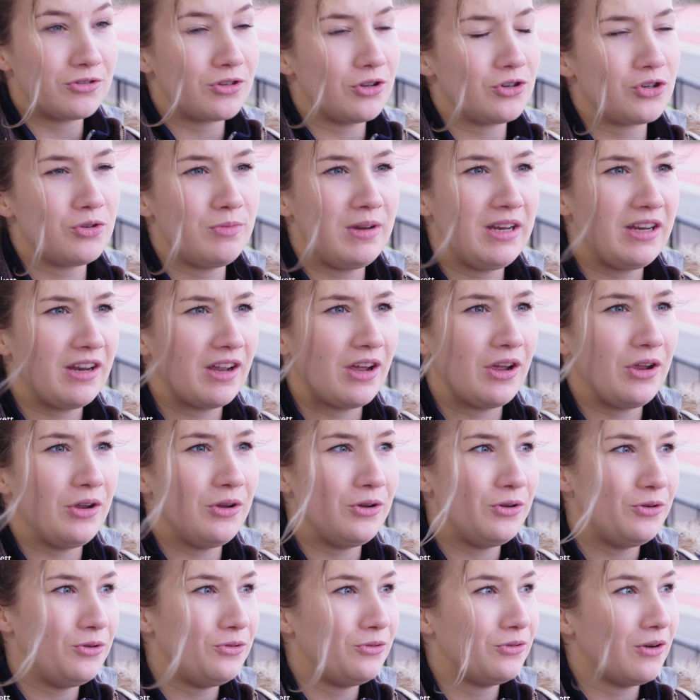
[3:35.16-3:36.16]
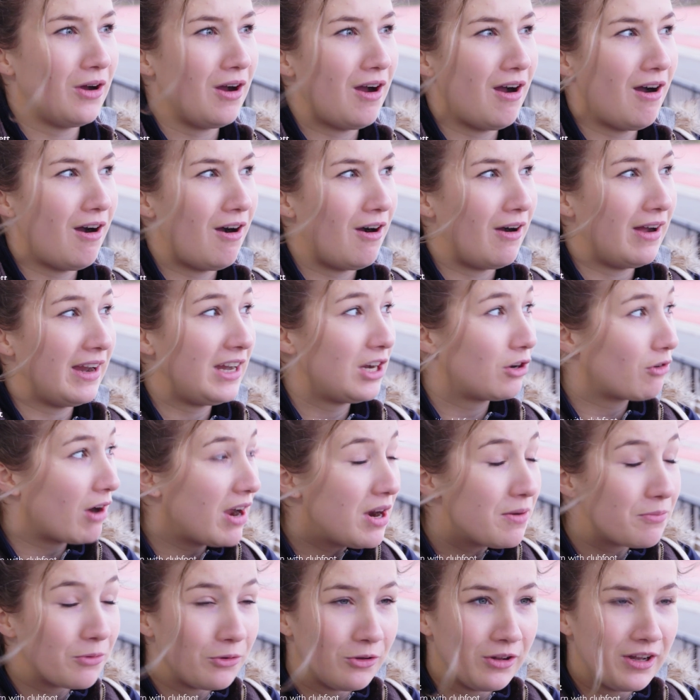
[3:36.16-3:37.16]
social media who are
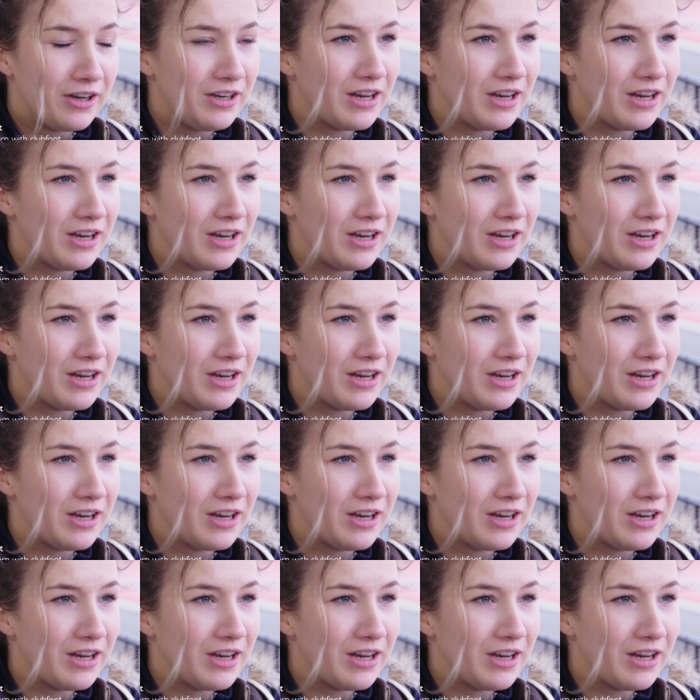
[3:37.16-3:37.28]
incredible